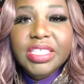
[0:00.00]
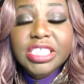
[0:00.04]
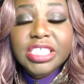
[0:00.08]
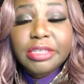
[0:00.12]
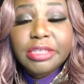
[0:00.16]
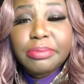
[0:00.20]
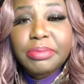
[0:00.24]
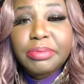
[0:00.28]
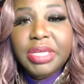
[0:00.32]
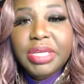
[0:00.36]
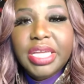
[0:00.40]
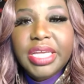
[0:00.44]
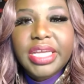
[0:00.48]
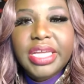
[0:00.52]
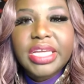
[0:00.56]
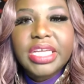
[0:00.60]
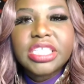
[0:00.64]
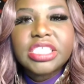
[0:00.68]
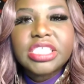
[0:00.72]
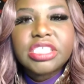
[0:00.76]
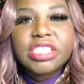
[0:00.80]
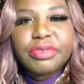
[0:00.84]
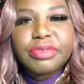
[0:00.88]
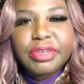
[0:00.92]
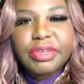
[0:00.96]
to me
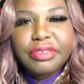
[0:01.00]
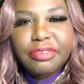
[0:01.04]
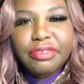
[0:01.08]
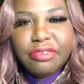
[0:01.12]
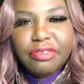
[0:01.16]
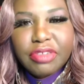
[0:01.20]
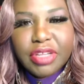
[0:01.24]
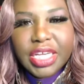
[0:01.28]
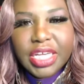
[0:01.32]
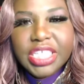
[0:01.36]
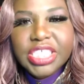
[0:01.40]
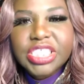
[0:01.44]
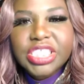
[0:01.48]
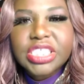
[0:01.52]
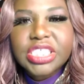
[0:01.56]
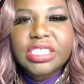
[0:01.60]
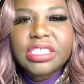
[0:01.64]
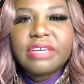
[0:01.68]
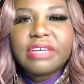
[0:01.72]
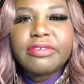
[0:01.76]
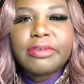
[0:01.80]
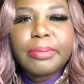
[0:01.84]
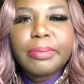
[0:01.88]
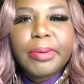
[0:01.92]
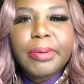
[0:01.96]
is a
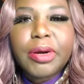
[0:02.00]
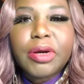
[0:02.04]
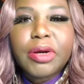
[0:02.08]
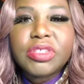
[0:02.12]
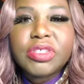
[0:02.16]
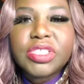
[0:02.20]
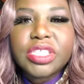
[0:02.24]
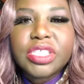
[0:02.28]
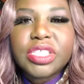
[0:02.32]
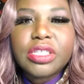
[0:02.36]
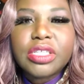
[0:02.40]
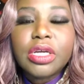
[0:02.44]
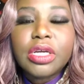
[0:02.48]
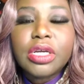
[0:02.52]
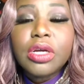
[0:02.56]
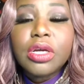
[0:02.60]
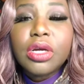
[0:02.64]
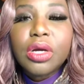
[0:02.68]
reflection of a person